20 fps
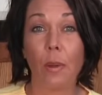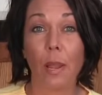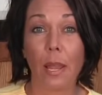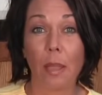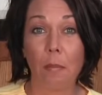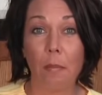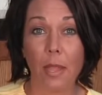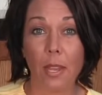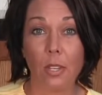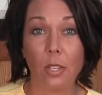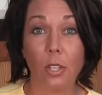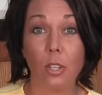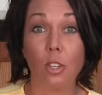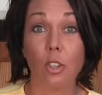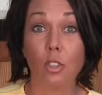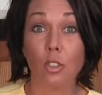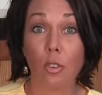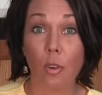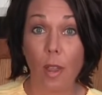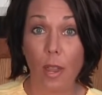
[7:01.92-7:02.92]

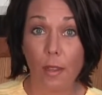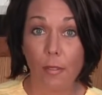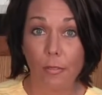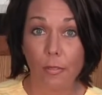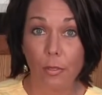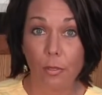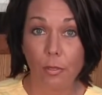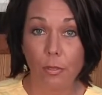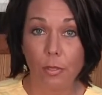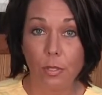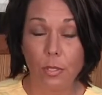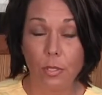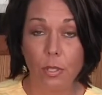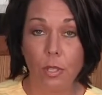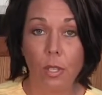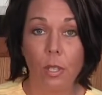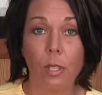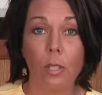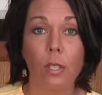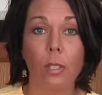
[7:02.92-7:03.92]
recommended dry foods,
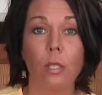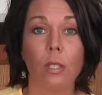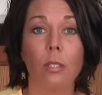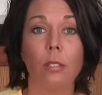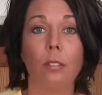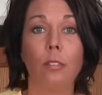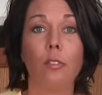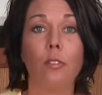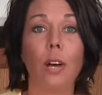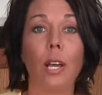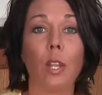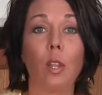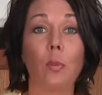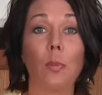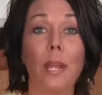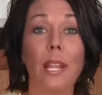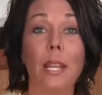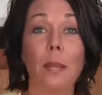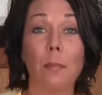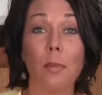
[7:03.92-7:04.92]

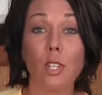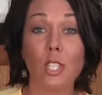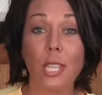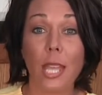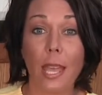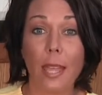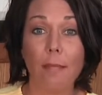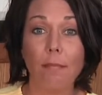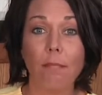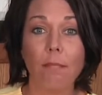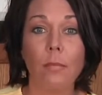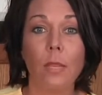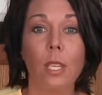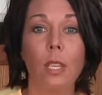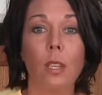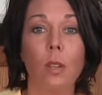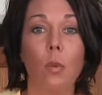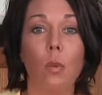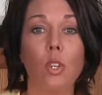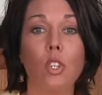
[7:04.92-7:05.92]
followed by number 10,
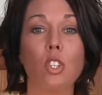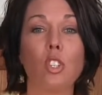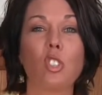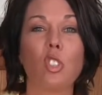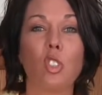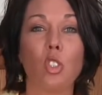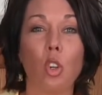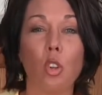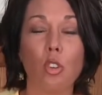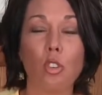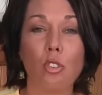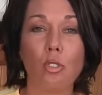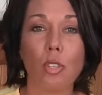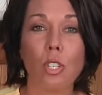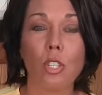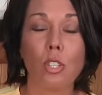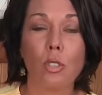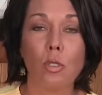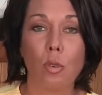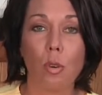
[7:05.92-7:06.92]
which is
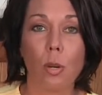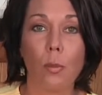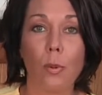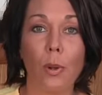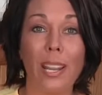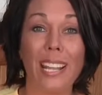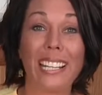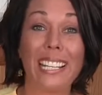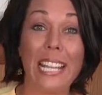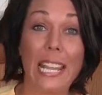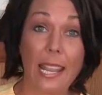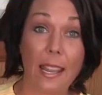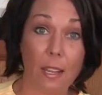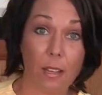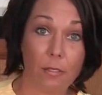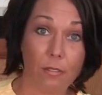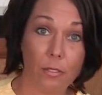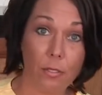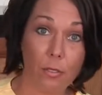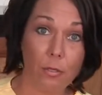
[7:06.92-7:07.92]
grocery store brand
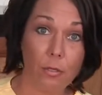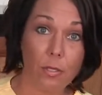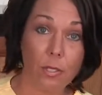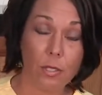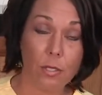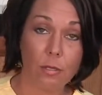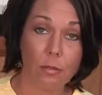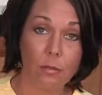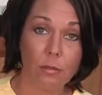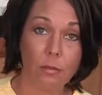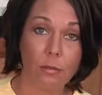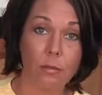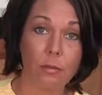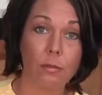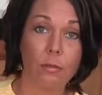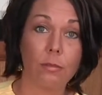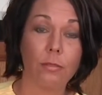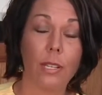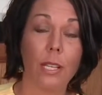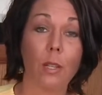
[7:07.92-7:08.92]
canned foods,
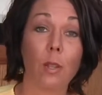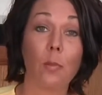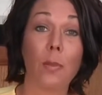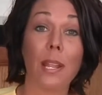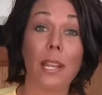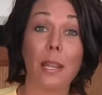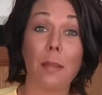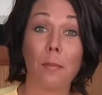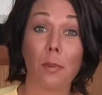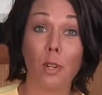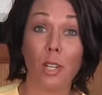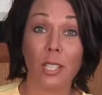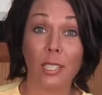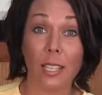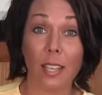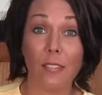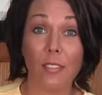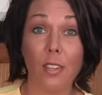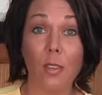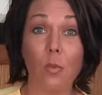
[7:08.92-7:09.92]
followed by number
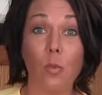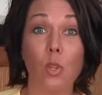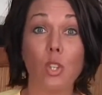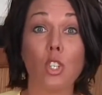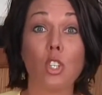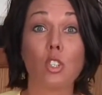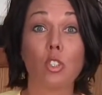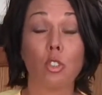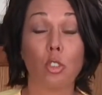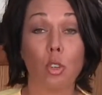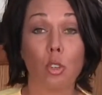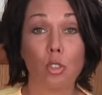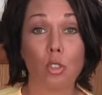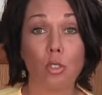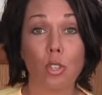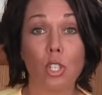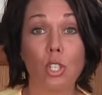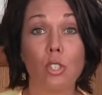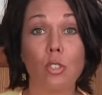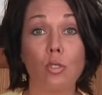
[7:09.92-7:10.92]
11, which is
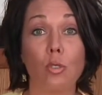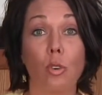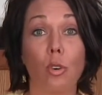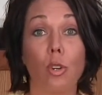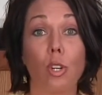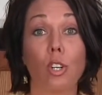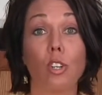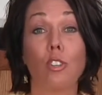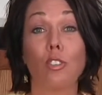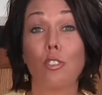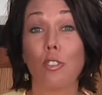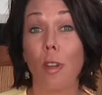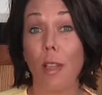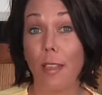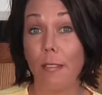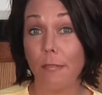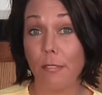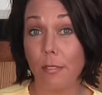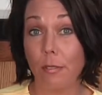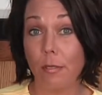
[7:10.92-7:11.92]
grocery store
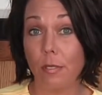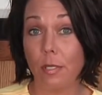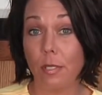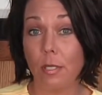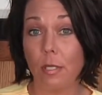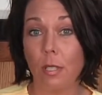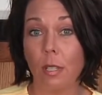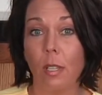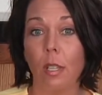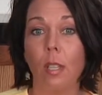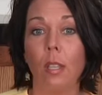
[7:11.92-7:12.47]
dry foods,